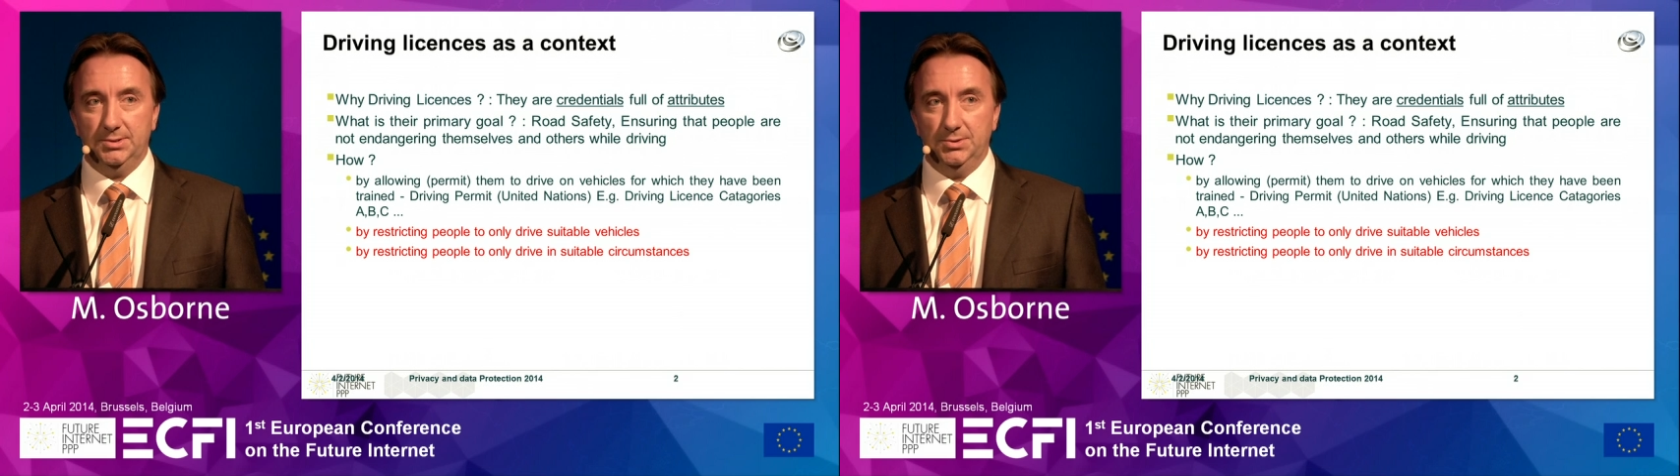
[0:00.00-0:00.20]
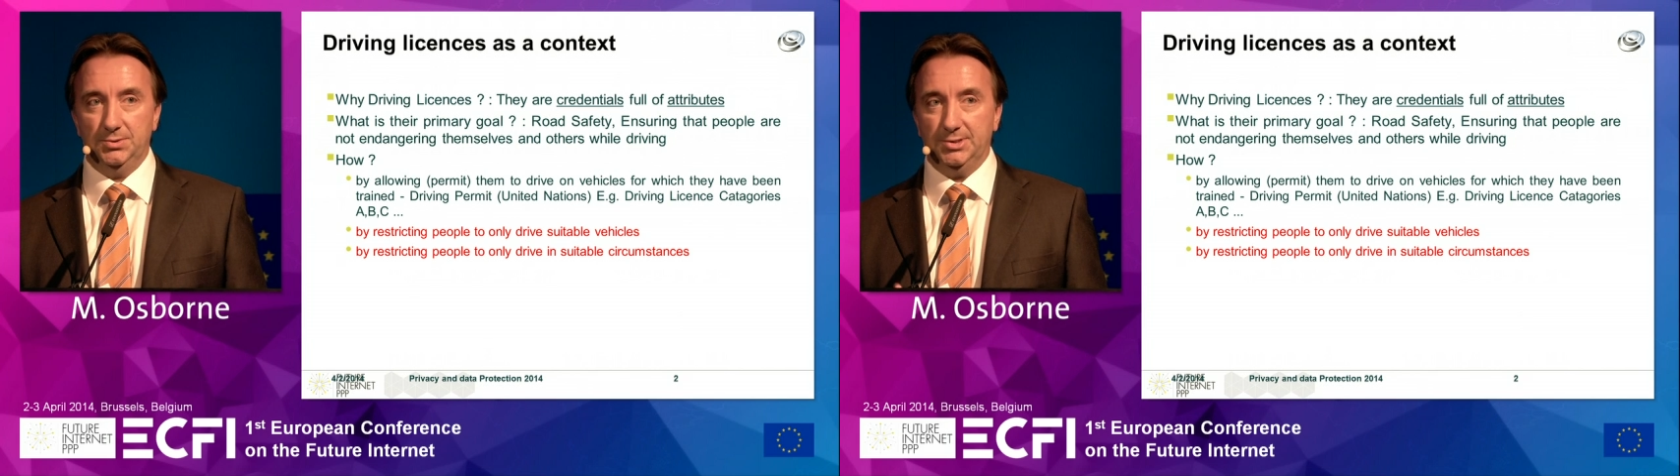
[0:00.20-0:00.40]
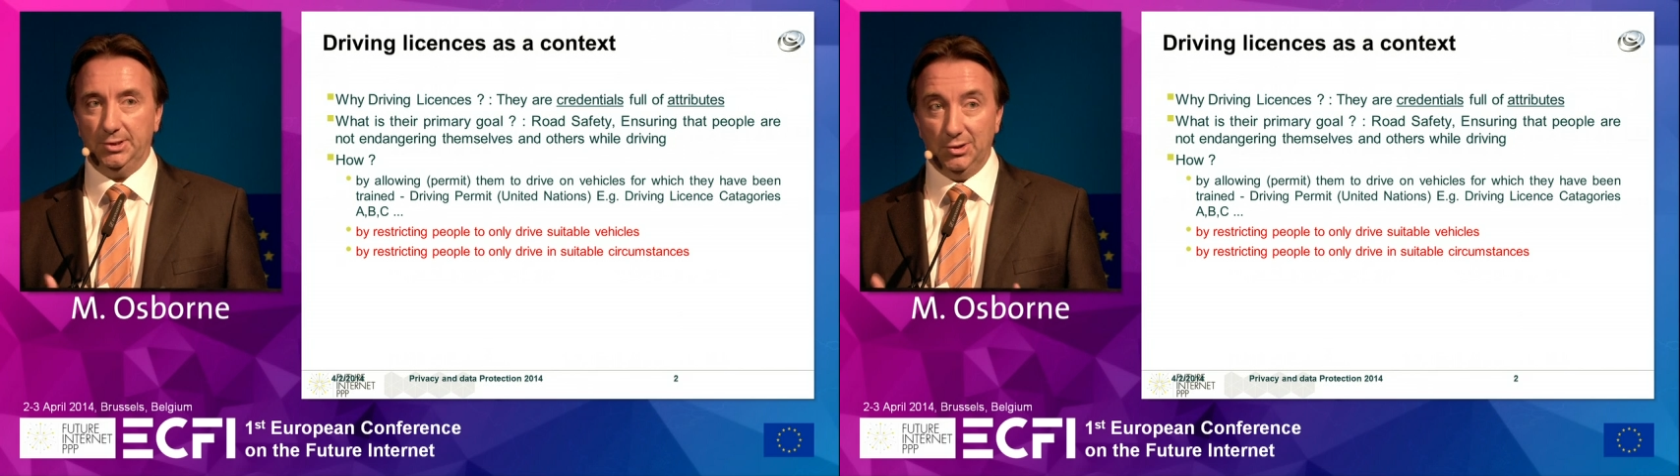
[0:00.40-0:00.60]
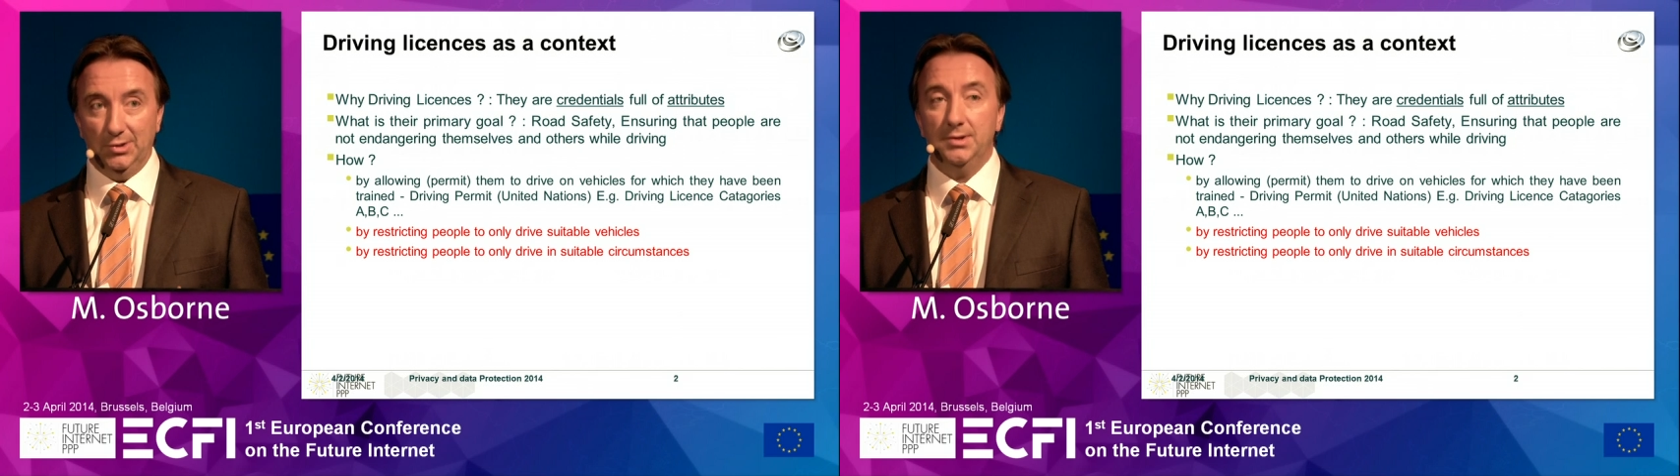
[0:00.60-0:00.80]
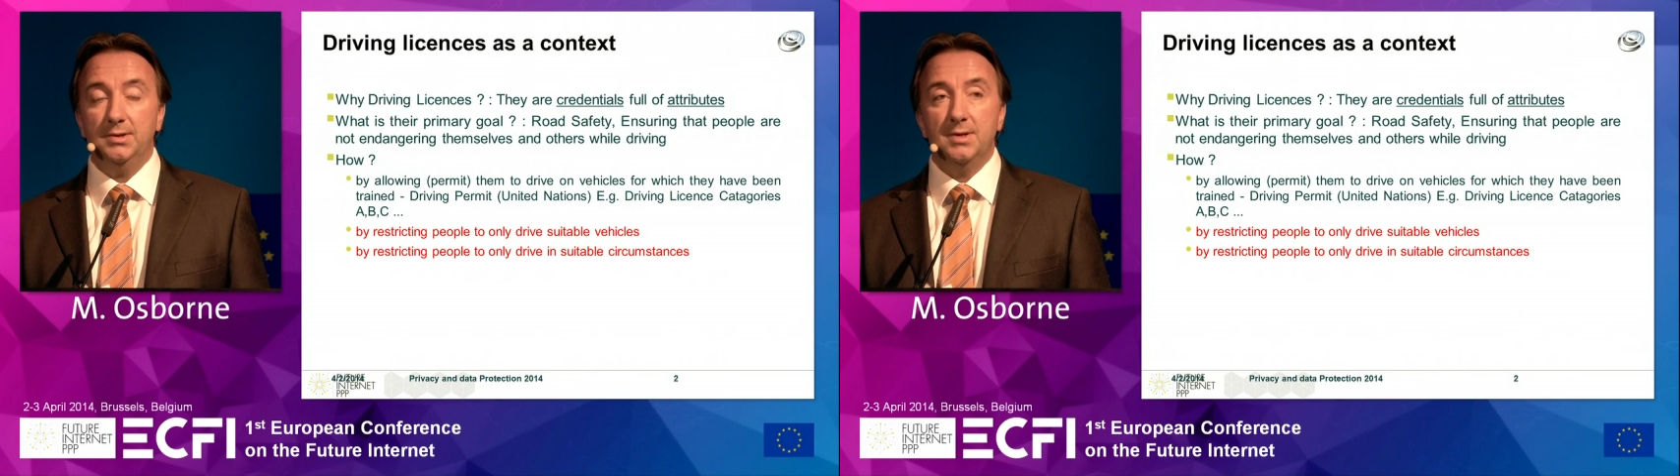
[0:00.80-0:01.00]
to
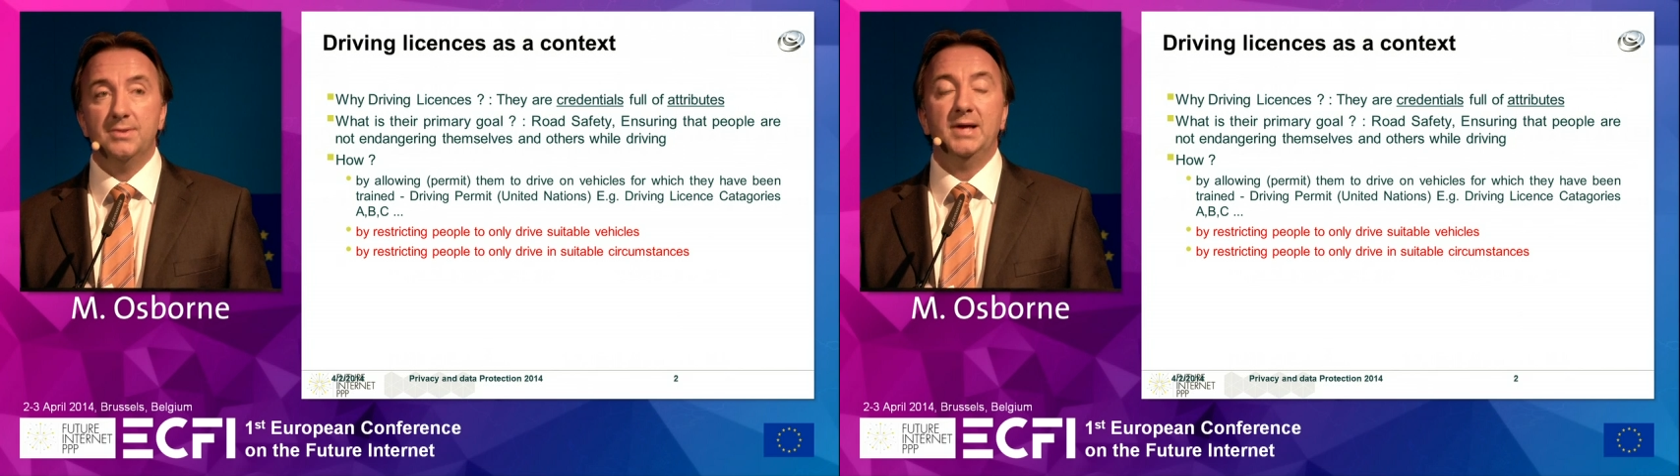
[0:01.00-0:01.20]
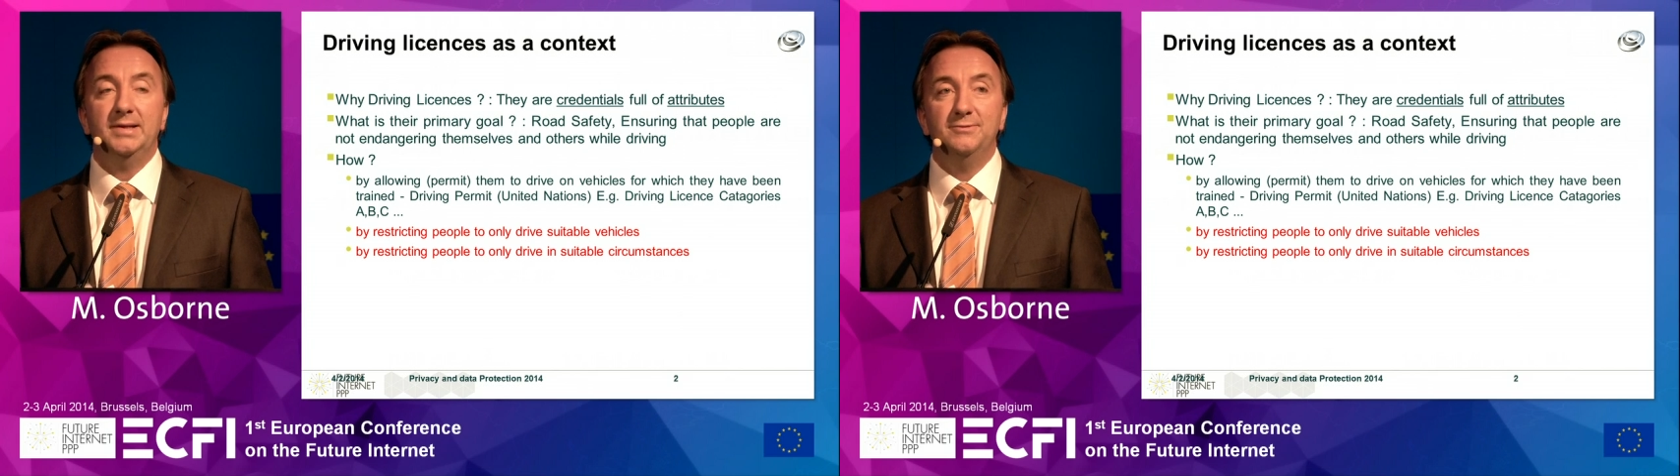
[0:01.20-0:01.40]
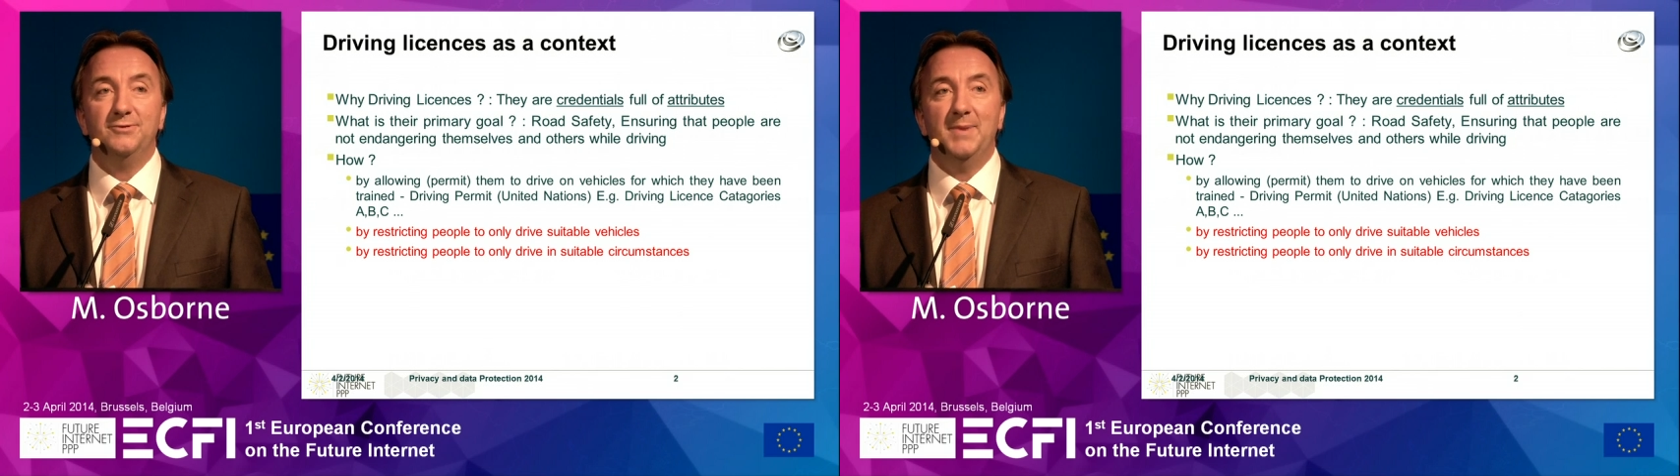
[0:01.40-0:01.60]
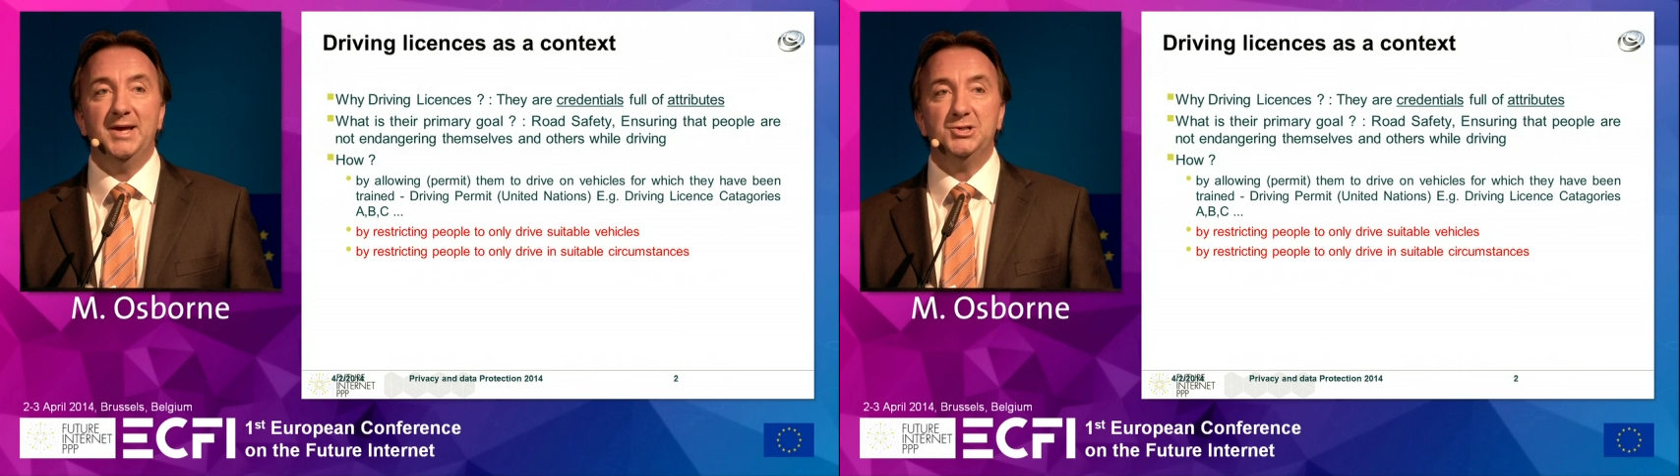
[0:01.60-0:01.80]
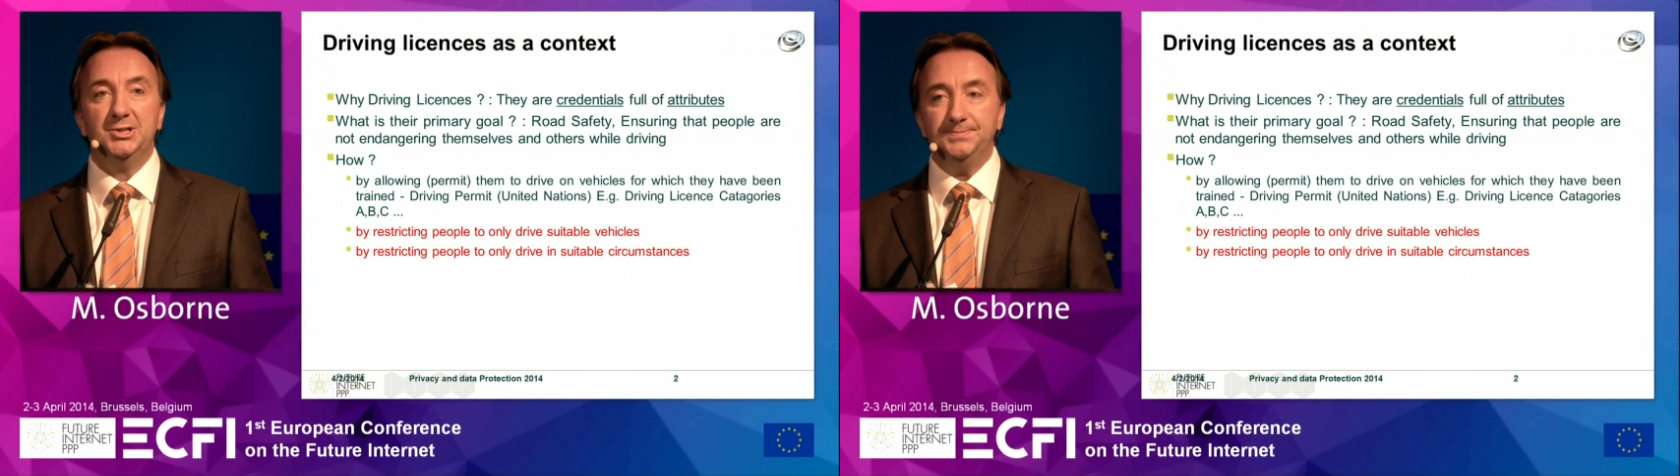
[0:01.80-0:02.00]
secure that
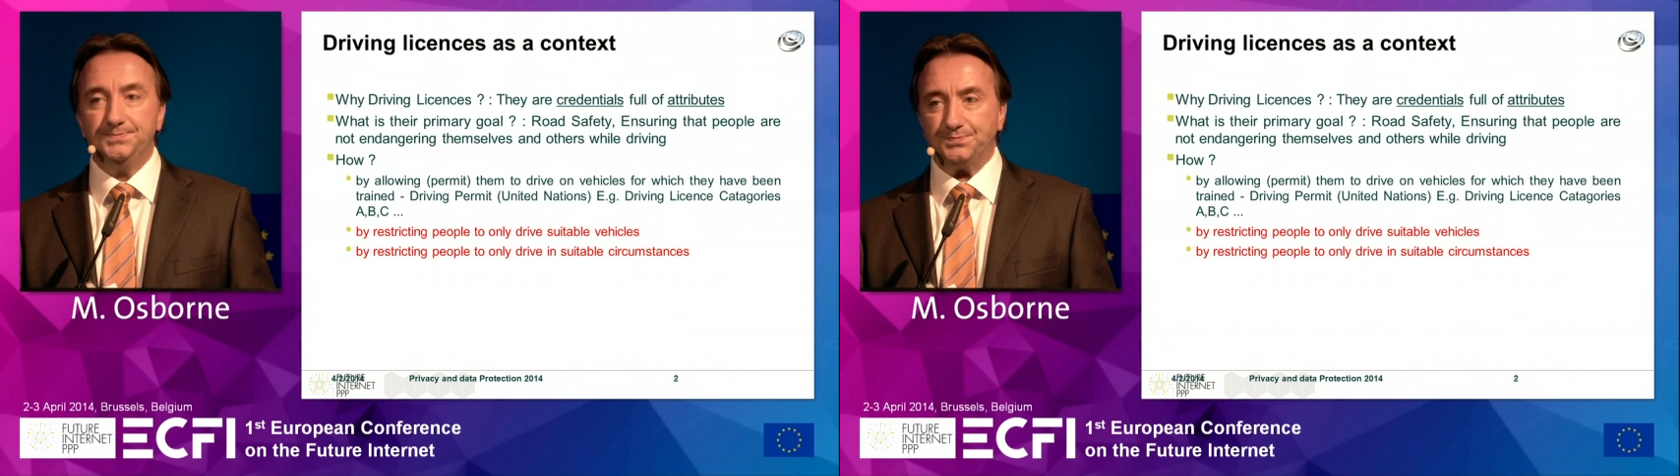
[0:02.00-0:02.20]
information.